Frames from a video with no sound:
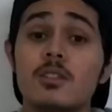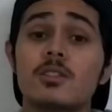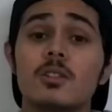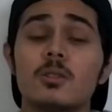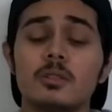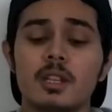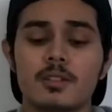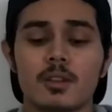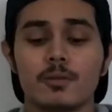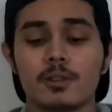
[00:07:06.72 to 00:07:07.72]
So that
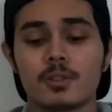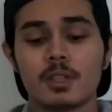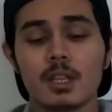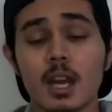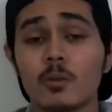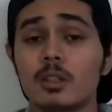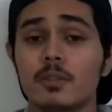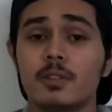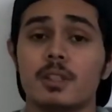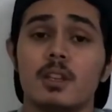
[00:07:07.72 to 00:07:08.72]
is all for today. I would
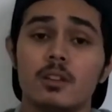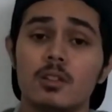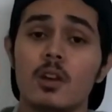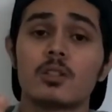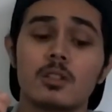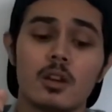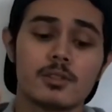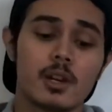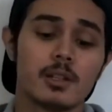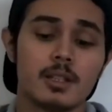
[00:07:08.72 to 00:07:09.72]
love to hear your
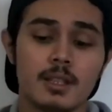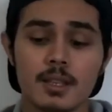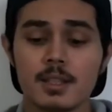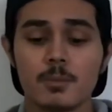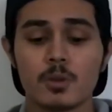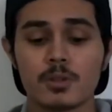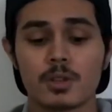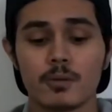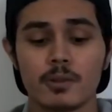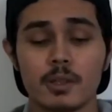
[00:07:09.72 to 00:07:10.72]
thoughts on the Yeezy Boost
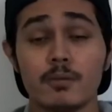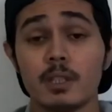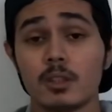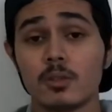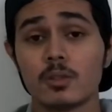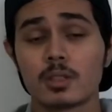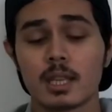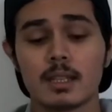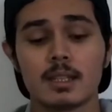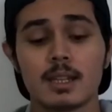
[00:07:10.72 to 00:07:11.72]
350
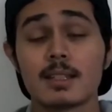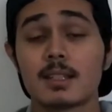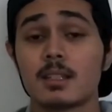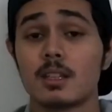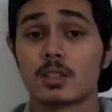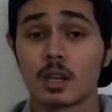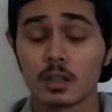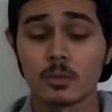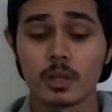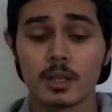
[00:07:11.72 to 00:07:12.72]
V2s in the Desert Sage
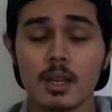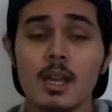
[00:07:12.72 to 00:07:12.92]
colorway.